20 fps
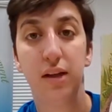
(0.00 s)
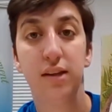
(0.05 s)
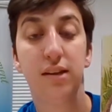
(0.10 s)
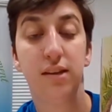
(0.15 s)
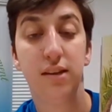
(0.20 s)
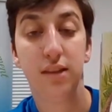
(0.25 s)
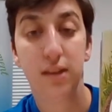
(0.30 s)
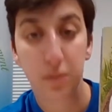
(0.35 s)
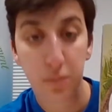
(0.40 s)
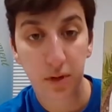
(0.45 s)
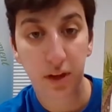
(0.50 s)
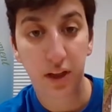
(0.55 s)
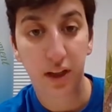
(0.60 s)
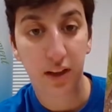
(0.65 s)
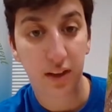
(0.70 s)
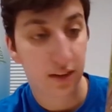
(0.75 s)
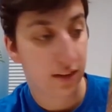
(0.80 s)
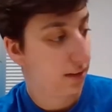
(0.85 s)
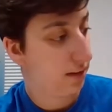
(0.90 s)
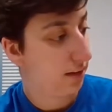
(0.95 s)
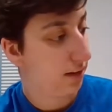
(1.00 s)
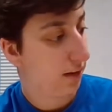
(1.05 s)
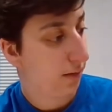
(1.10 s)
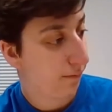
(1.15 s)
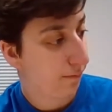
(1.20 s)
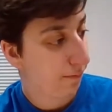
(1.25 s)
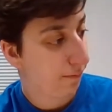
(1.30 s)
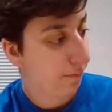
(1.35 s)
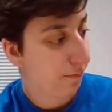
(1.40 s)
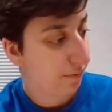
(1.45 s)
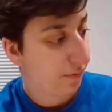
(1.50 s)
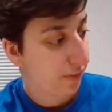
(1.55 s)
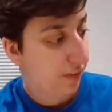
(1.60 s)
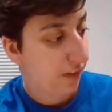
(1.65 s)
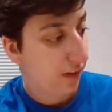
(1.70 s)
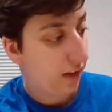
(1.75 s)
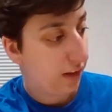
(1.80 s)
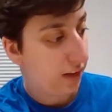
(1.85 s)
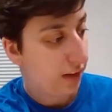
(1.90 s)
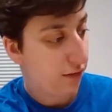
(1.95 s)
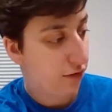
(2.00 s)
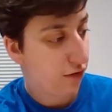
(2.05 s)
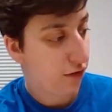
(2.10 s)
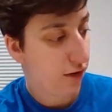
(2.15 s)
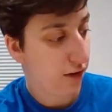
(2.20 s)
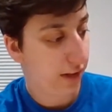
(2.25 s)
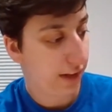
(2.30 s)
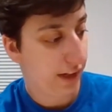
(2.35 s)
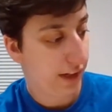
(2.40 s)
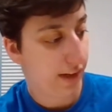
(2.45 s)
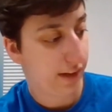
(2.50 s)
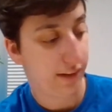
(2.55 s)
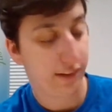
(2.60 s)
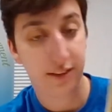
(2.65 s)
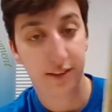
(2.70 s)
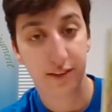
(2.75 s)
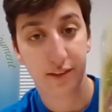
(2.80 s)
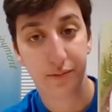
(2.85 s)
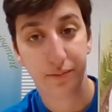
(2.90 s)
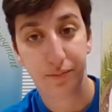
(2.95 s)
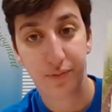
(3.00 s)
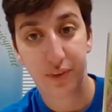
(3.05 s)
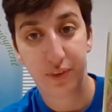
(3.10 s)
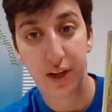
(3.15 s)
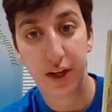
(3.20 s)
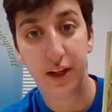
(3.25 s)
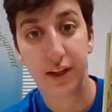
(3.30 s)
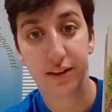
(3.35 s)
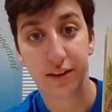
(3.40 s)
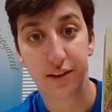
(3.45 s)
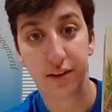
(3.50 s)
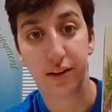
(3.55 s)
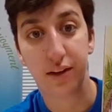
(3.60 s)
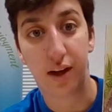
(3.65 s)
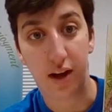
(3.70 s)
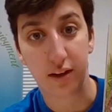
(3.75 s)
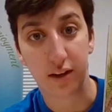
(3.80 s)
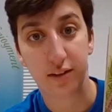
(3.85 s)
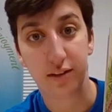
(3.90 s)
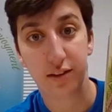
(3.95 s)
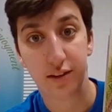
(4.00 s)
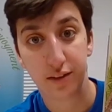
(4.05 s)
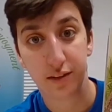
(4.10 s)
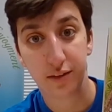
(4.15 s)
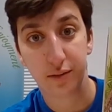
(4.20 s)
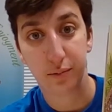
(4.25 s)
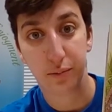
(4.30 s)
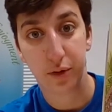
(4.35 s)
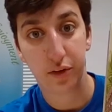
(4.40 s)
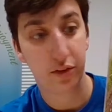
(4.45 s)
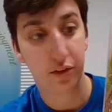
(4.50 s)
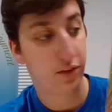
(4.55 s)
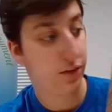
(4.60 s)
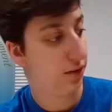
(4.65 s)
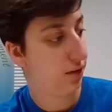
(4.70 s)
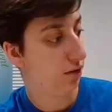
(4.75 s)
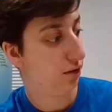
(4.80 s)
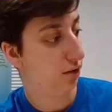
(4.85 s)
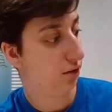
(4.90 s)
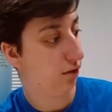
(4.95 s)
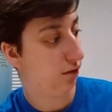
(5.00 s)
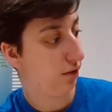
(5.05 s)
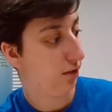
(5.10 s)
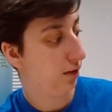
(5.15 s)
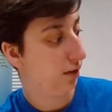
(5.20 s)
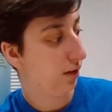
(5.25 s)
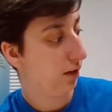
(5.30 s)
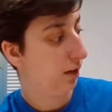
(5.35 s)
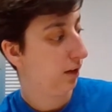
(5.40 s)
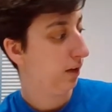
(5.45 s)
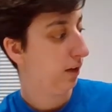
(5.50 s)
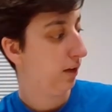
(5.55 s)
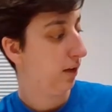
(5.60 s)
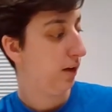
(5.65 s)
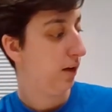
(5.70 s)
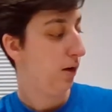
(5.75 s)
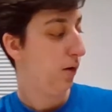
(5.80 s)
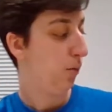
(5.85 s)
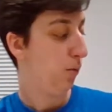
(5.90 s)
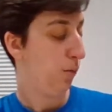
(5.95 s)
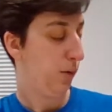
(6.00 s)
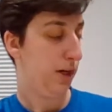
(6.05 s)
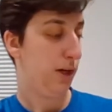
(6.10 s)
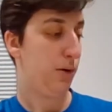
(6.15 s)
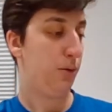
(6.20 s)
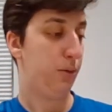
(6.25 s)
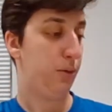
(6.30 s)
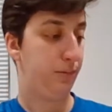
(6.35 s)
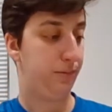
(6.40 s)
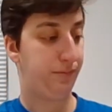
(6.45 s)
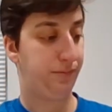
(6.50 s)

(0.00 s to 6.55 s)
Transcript: siblings that Charlotte has. That is a lot. Brothers and sisters. Wow.